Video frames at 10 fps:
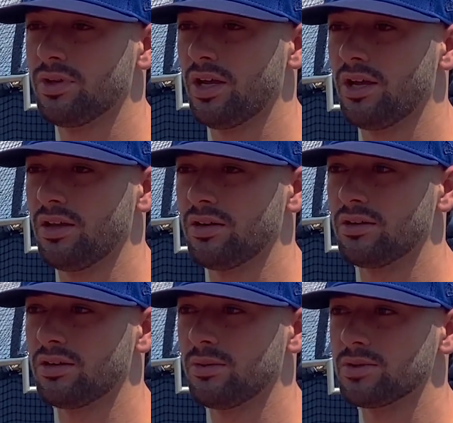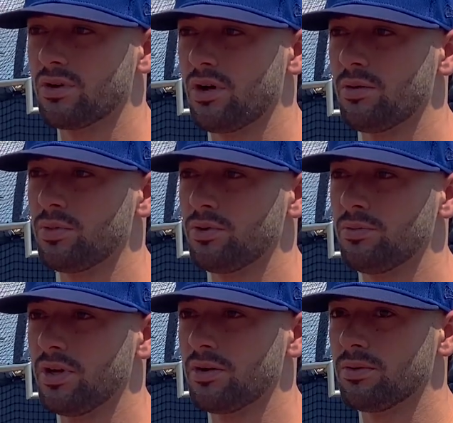And I'm so humbled to
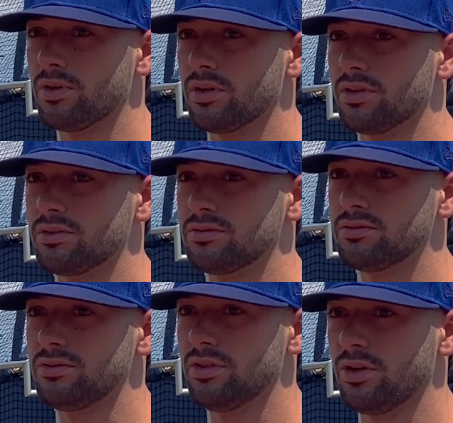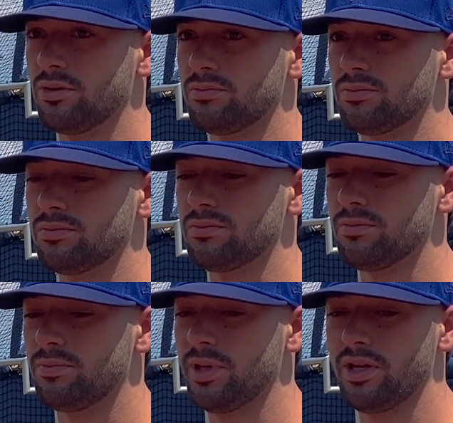be able to, you know,
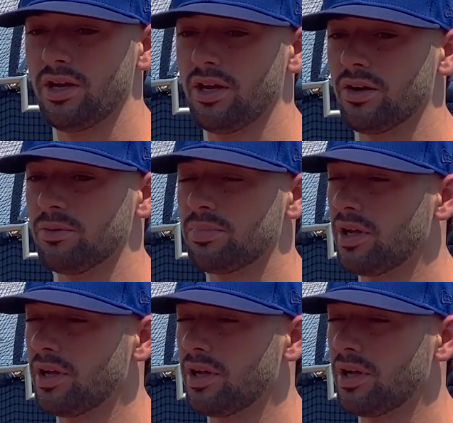be here and